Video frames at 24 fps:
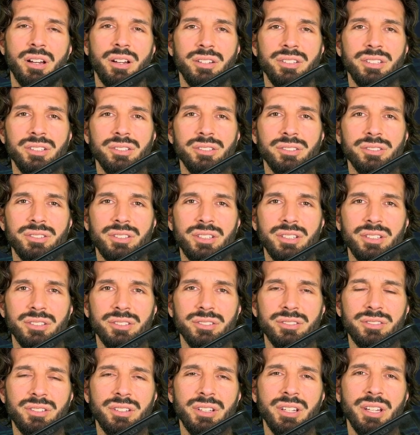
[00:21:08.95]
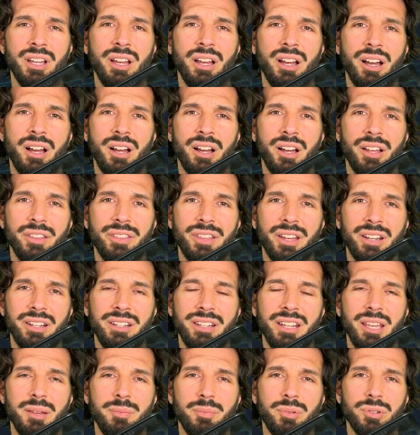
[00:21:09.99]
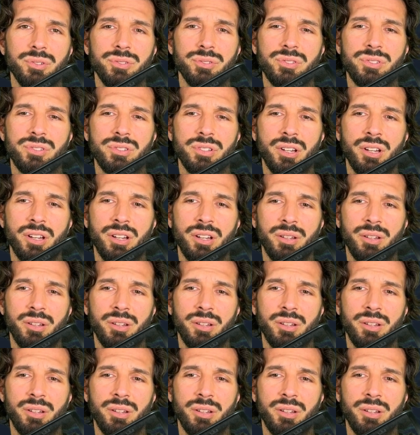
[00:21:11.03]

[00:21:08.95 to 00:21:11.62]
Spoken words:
yield guild that enables